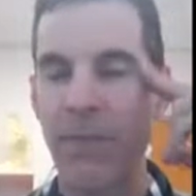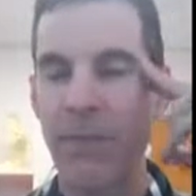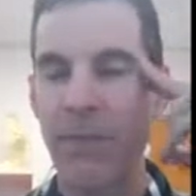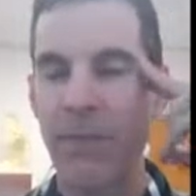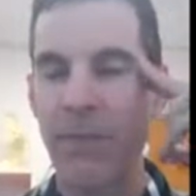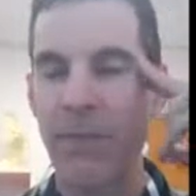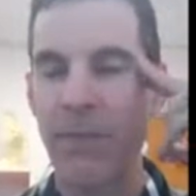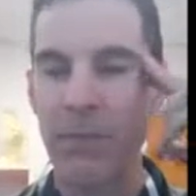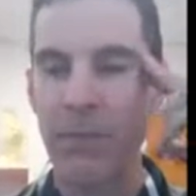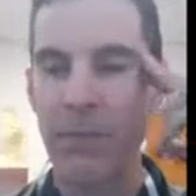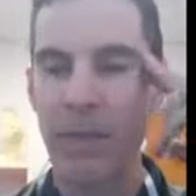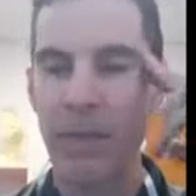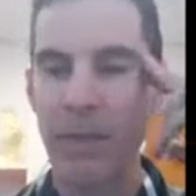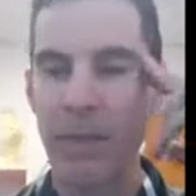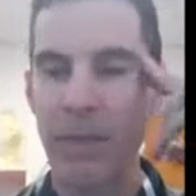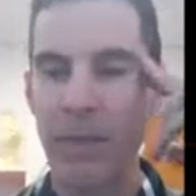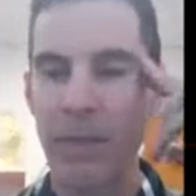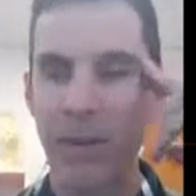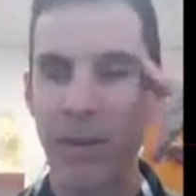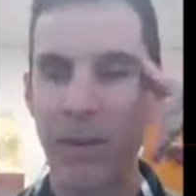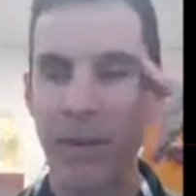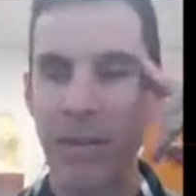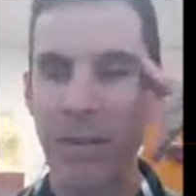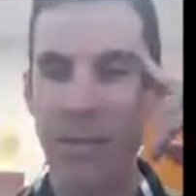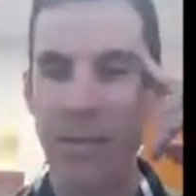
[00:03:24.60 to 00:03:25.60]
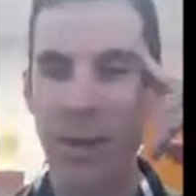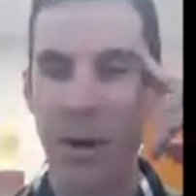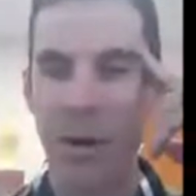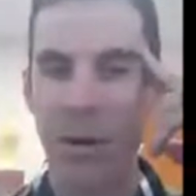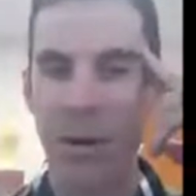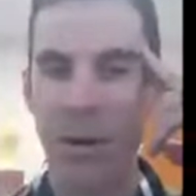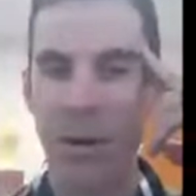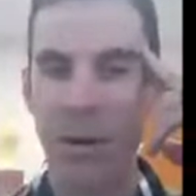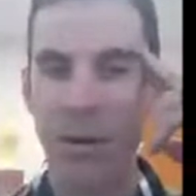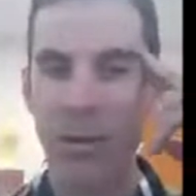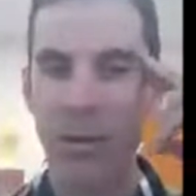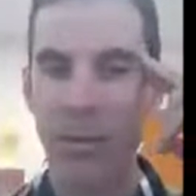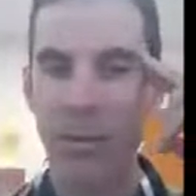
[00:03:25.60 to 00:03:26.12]
So there's a very small
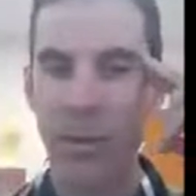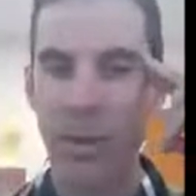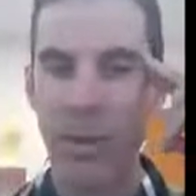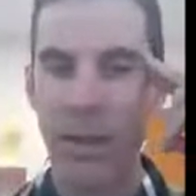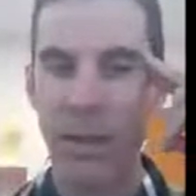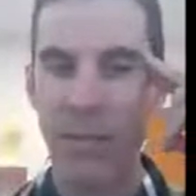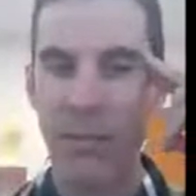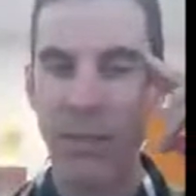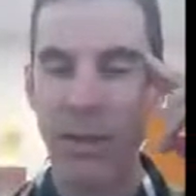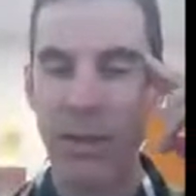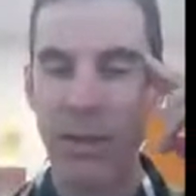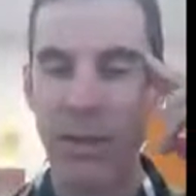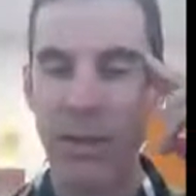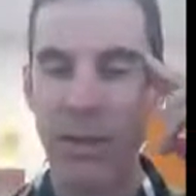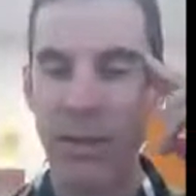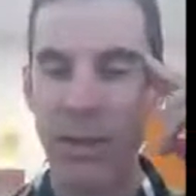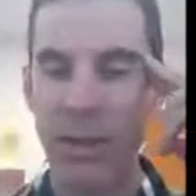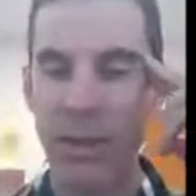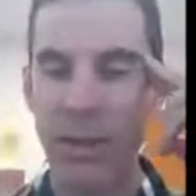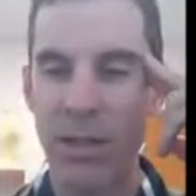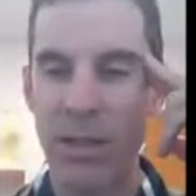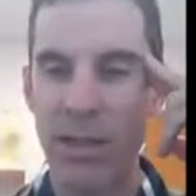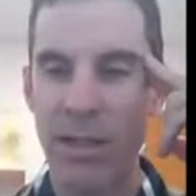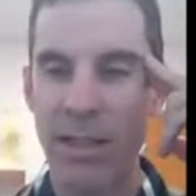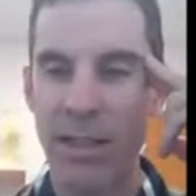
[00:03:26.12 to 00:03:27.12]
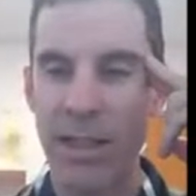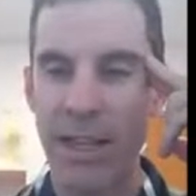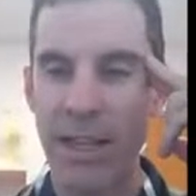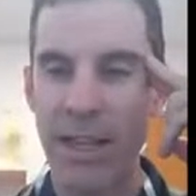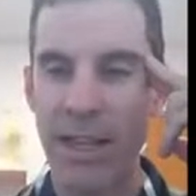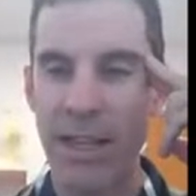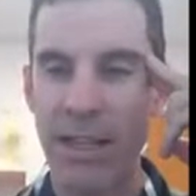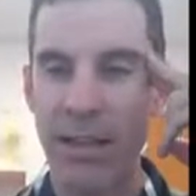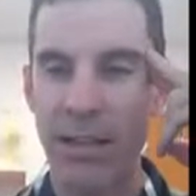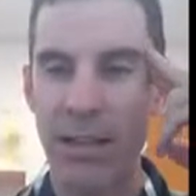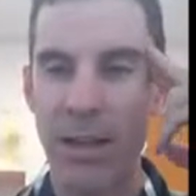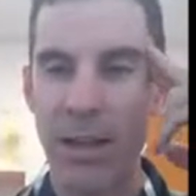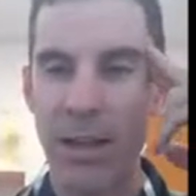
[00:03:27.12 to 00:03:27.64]
cone within which you can
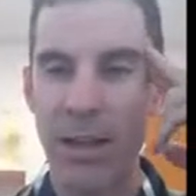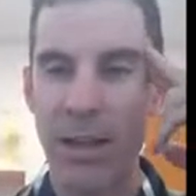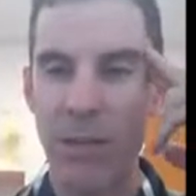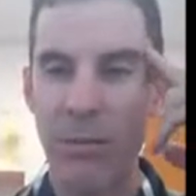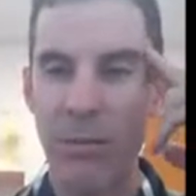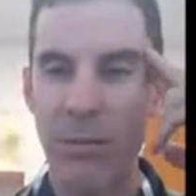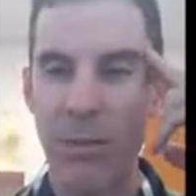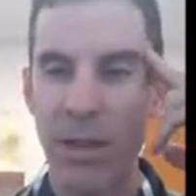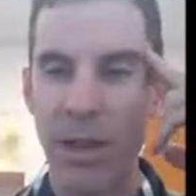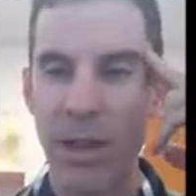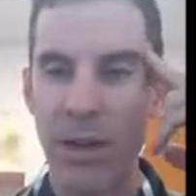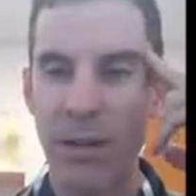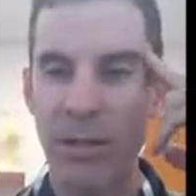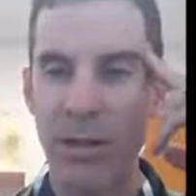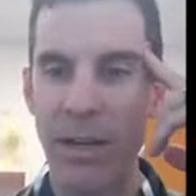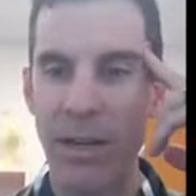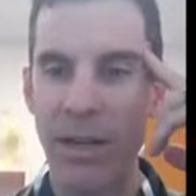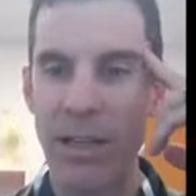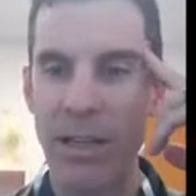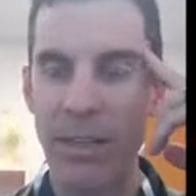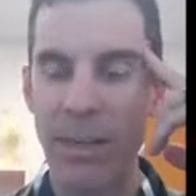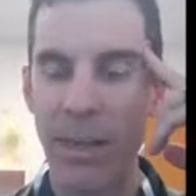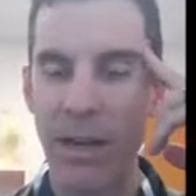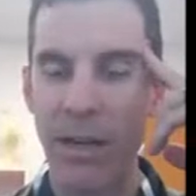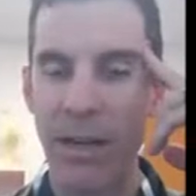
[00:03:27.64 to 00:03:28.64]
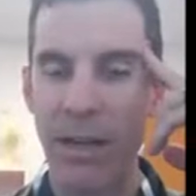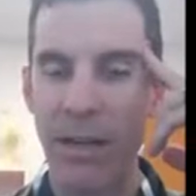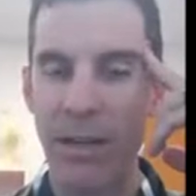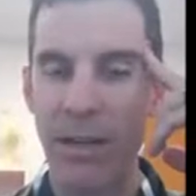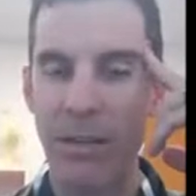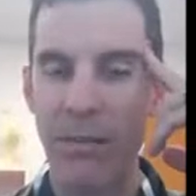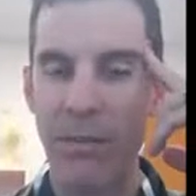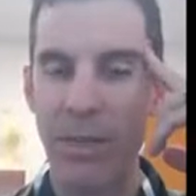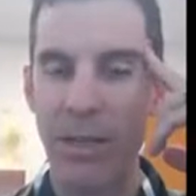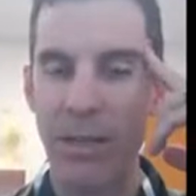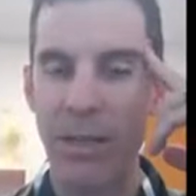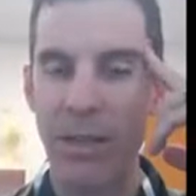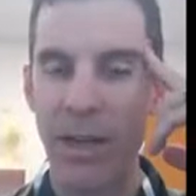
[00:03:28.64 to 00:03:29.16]
stand without expending
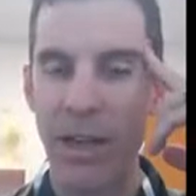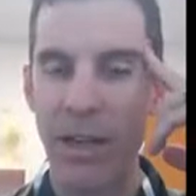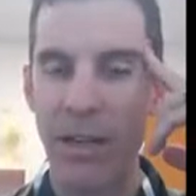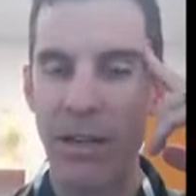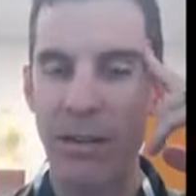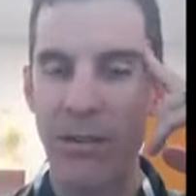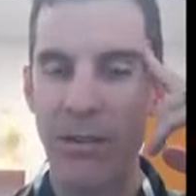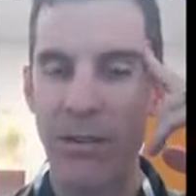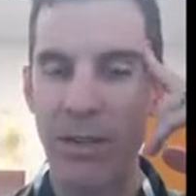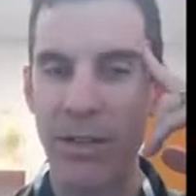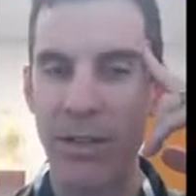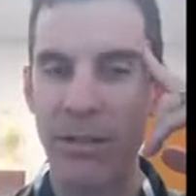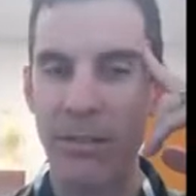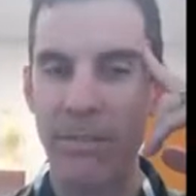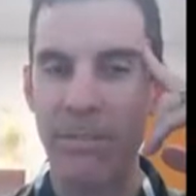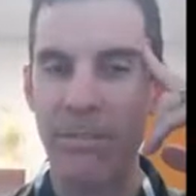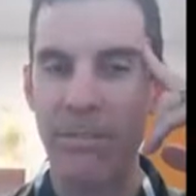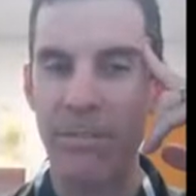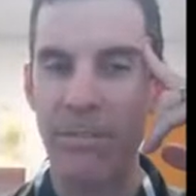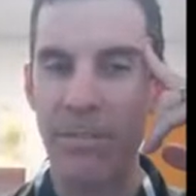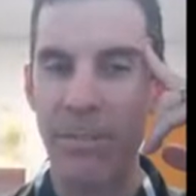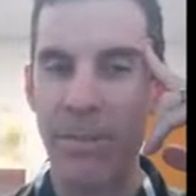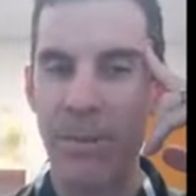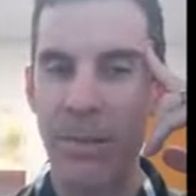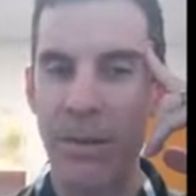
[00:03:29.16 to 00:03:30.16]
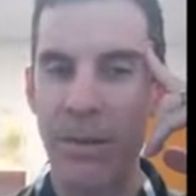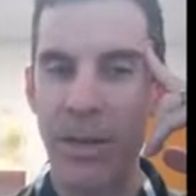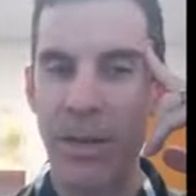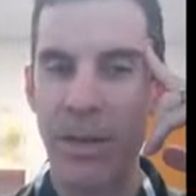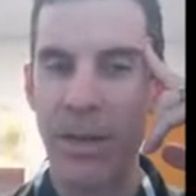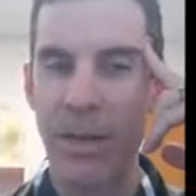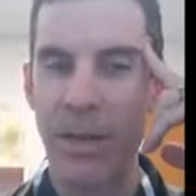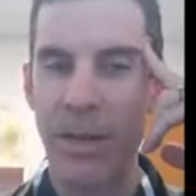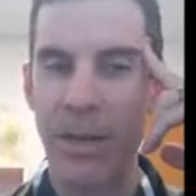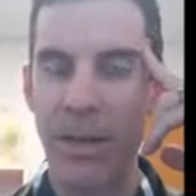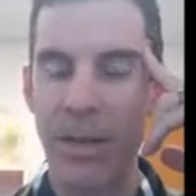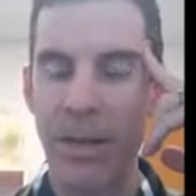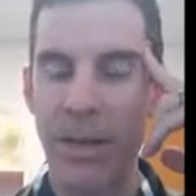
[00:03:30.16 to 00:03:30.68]
much energy.
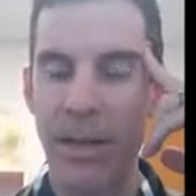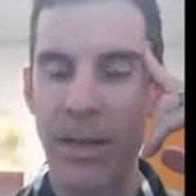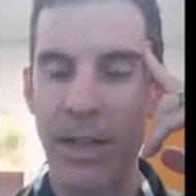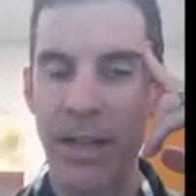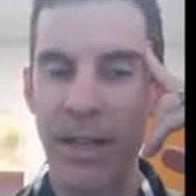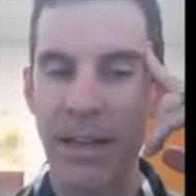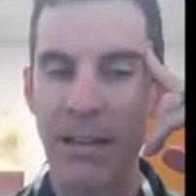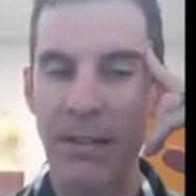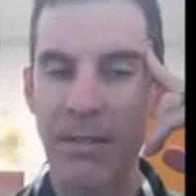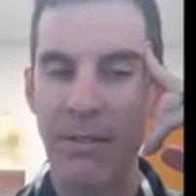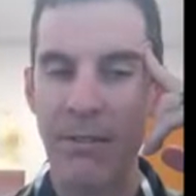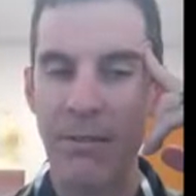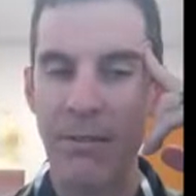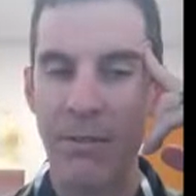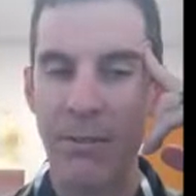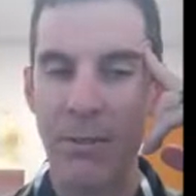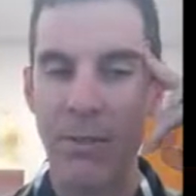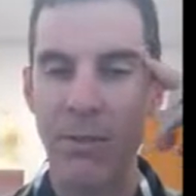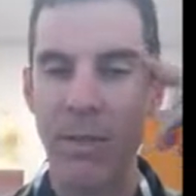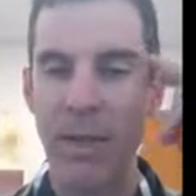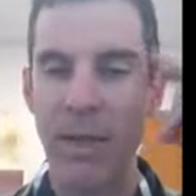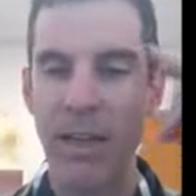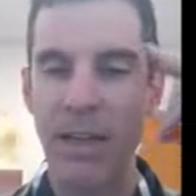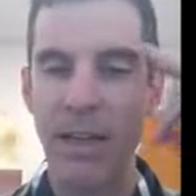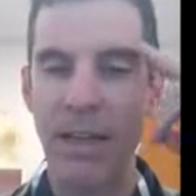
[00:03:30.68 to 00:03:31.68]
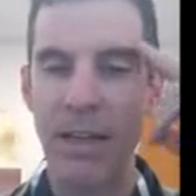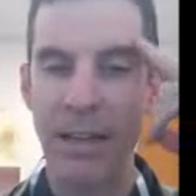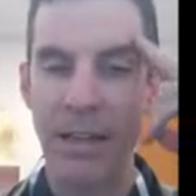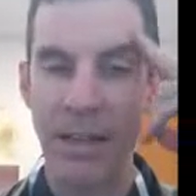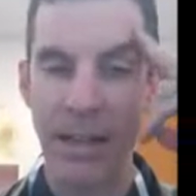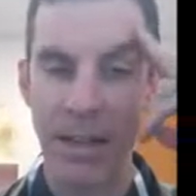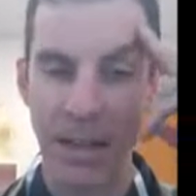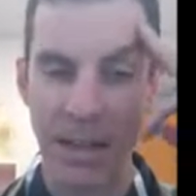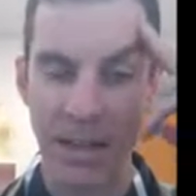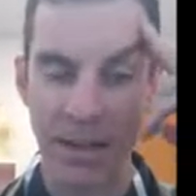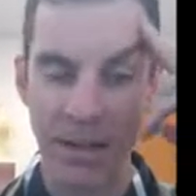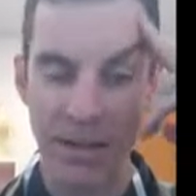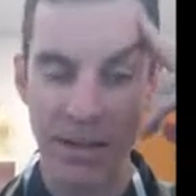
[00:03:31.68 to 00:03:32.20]
And for me,
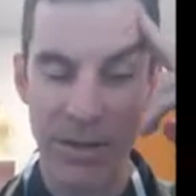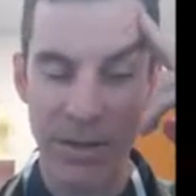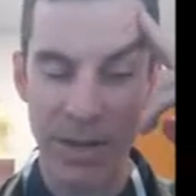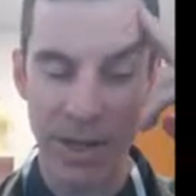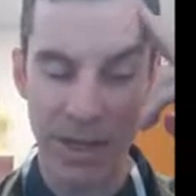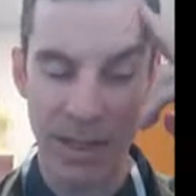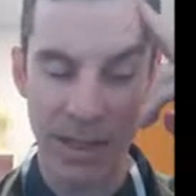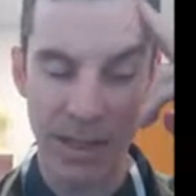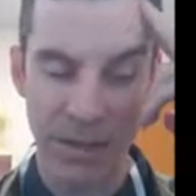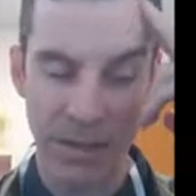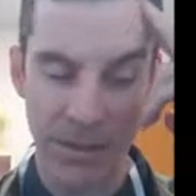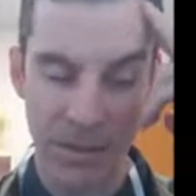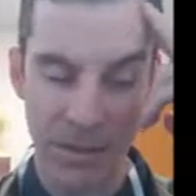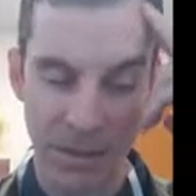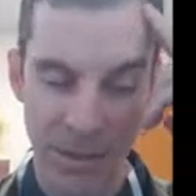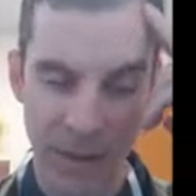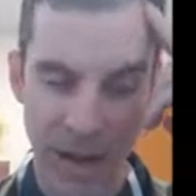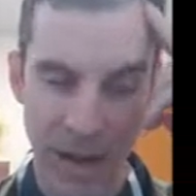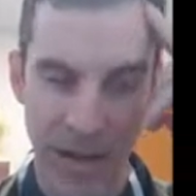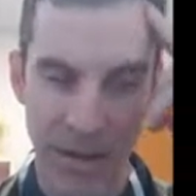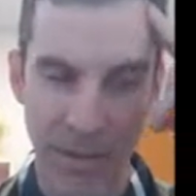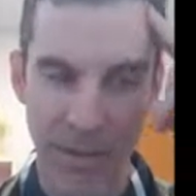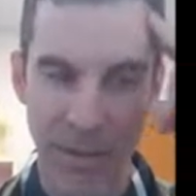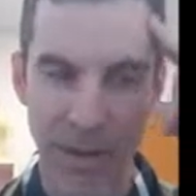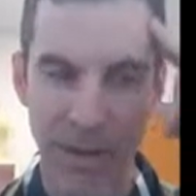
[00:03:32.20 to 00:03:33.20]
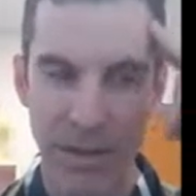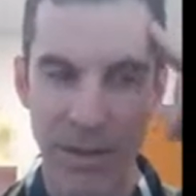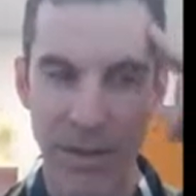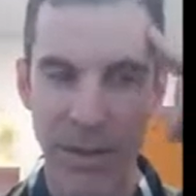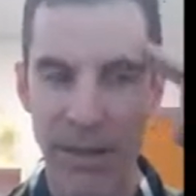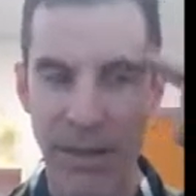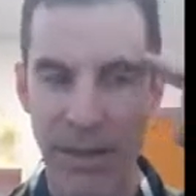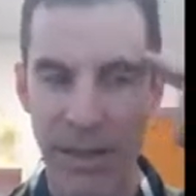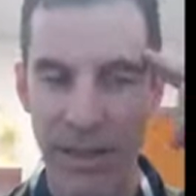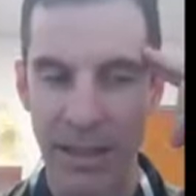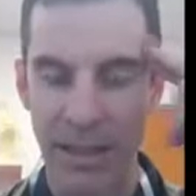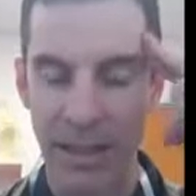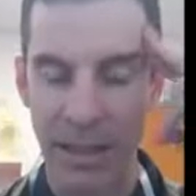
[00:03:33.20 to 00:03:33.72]
and I know talking to Greg about it,
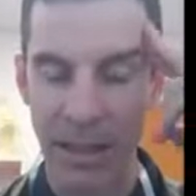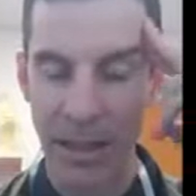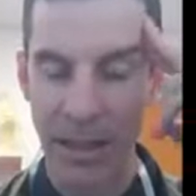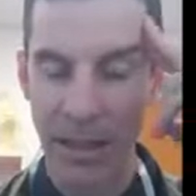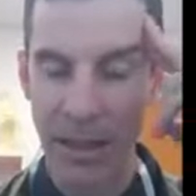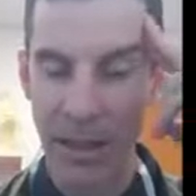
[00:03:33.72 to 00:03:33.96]
like